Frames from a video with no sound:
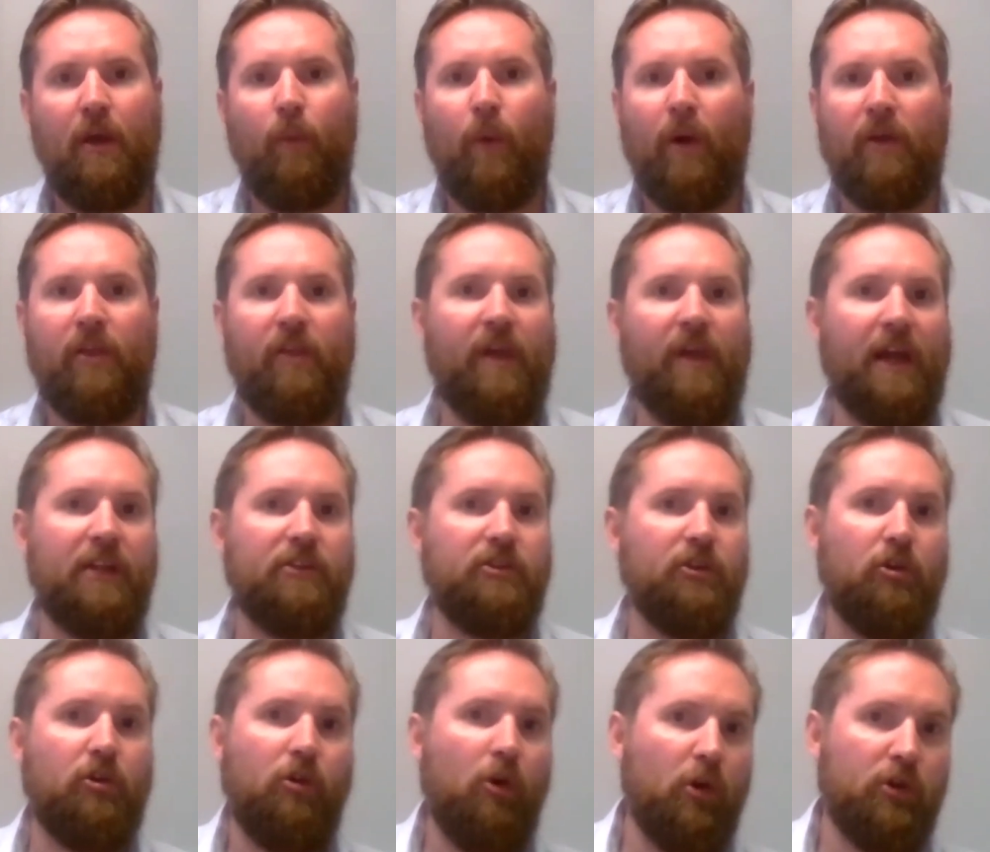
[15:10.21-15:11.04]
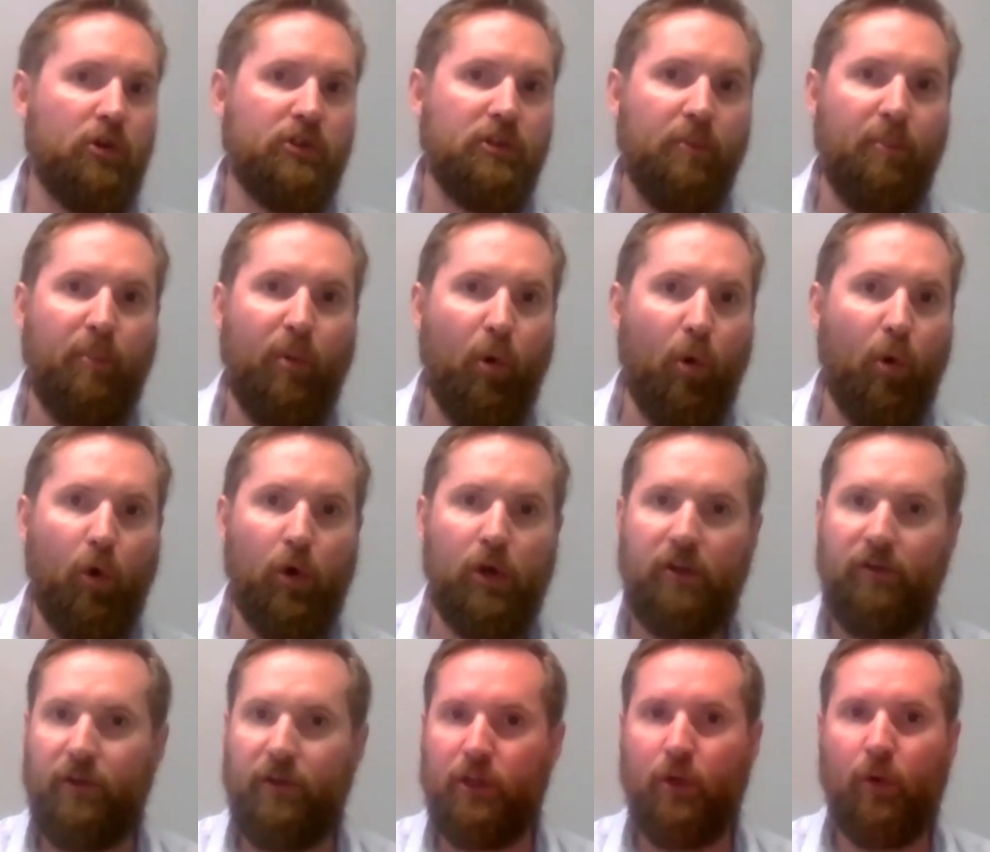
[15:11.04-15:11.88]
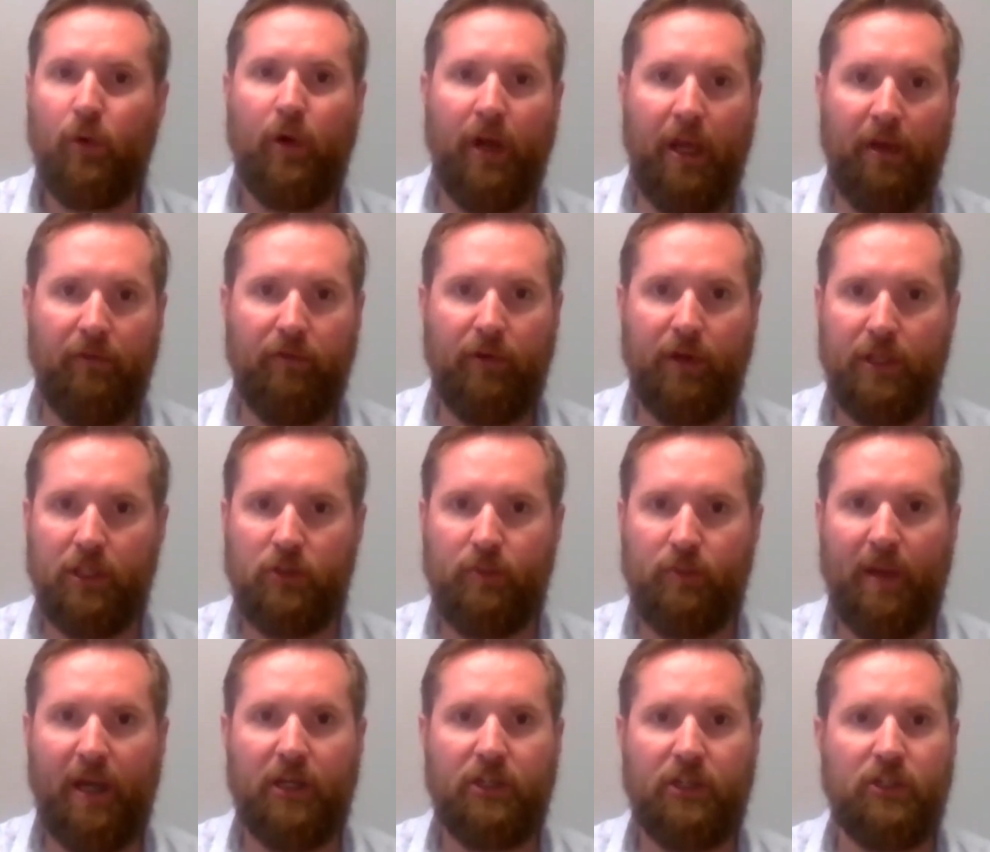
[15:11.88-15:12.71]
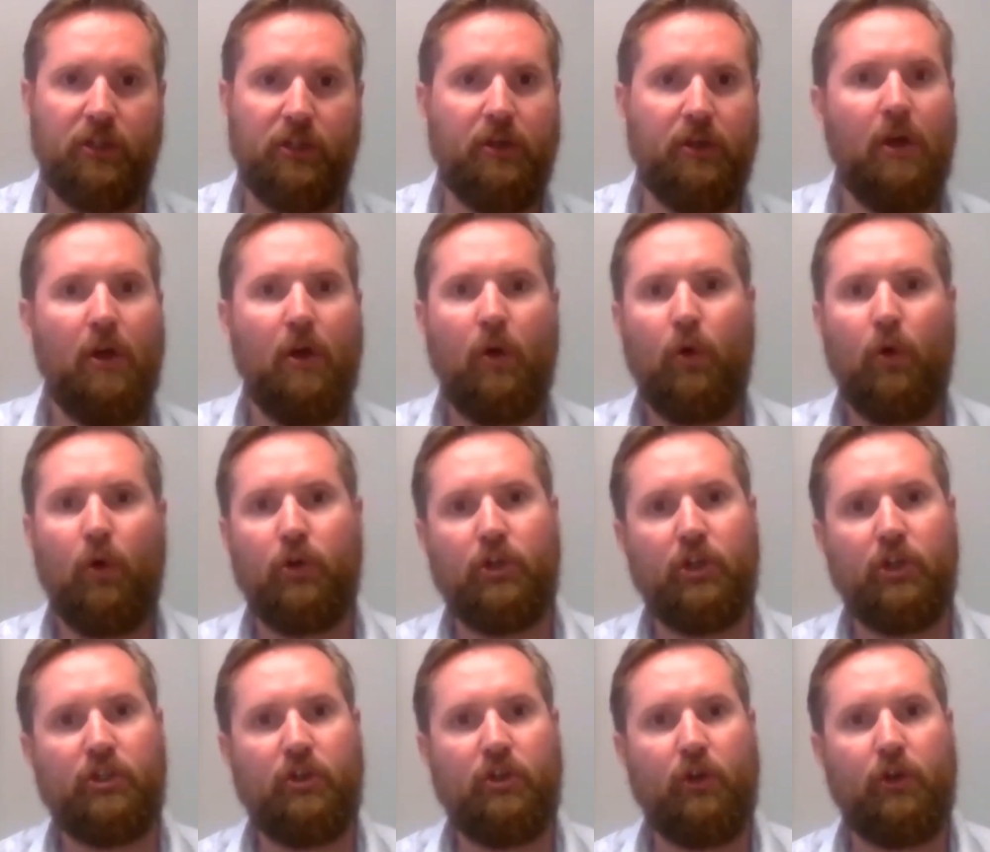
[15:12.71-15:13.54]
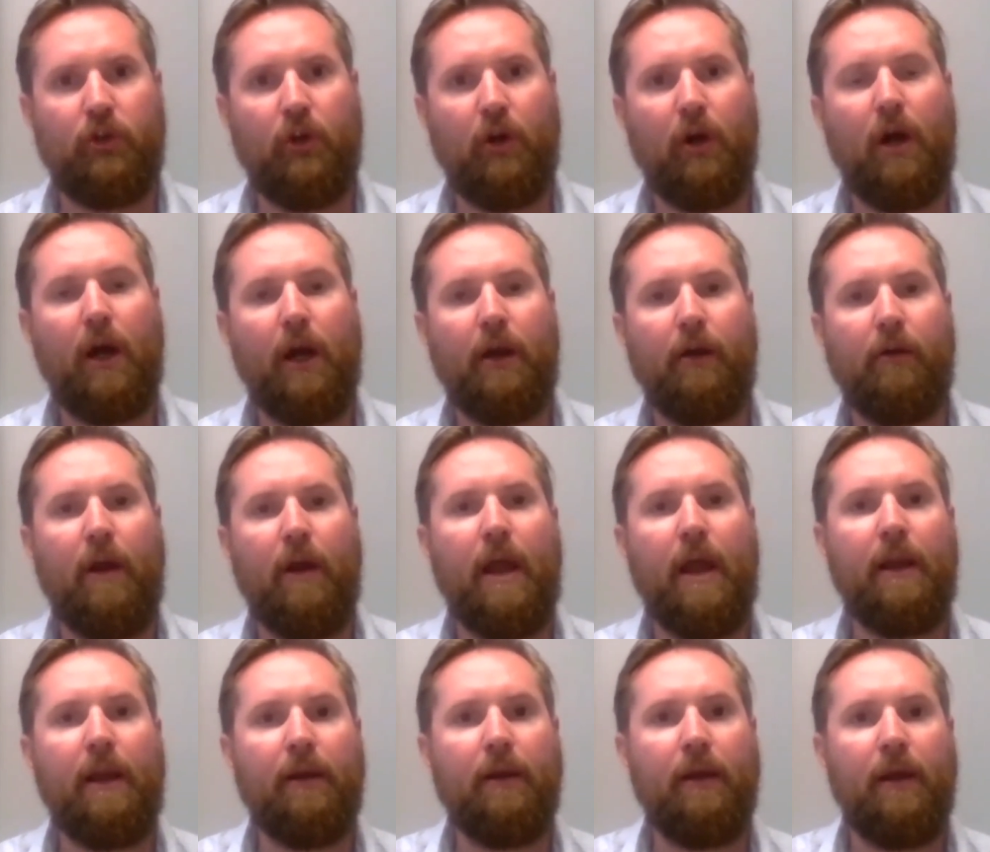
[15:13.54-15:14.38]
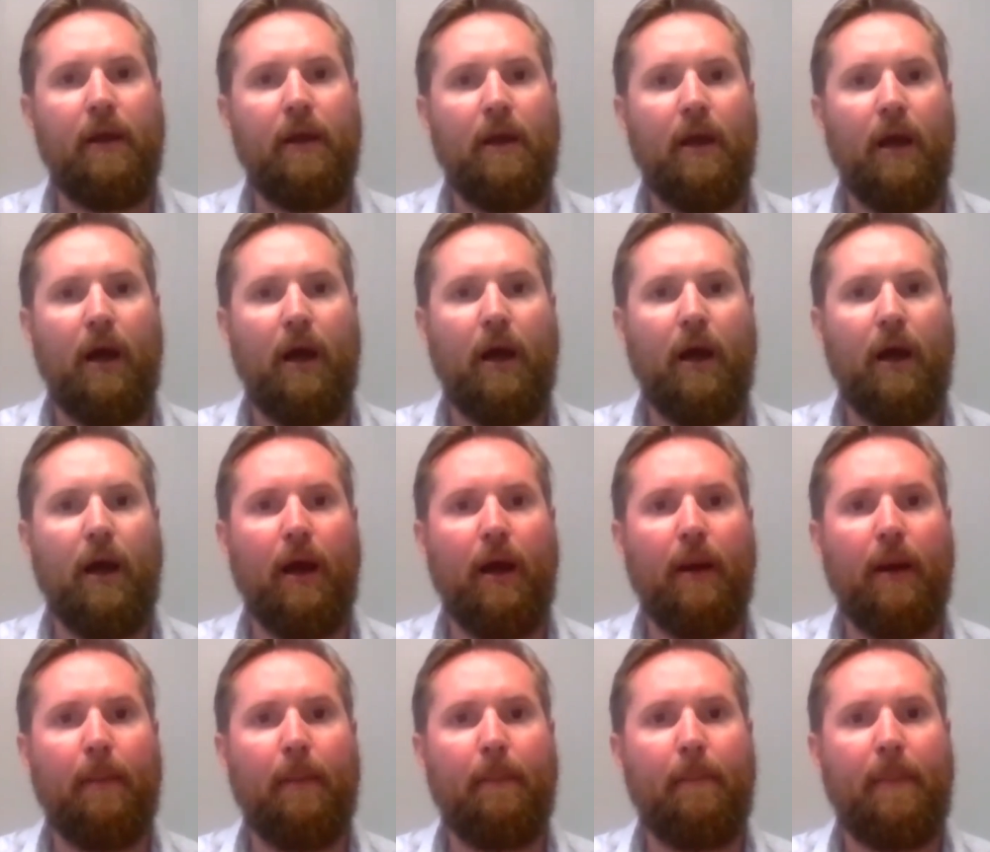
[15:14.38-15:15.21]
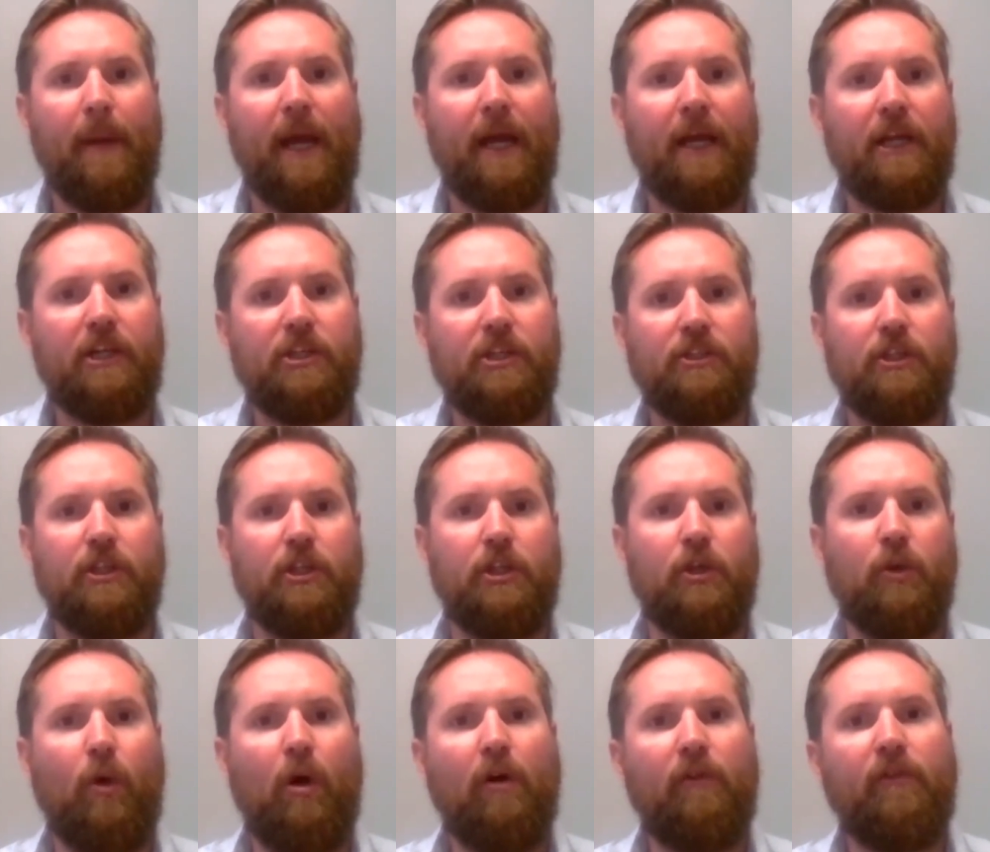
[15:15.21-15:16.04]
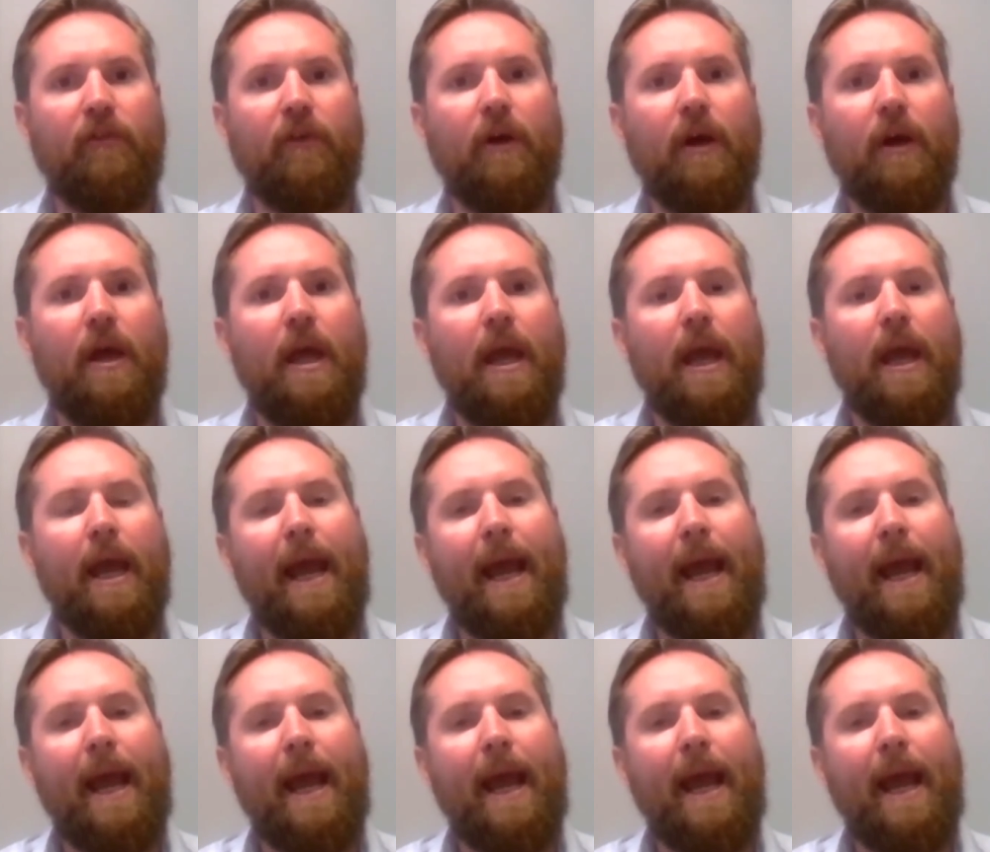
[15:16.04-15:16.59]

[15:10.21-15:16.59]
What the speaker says: whether that's across the board, if you do it on every inspection, or just on your higher end packages that you offer,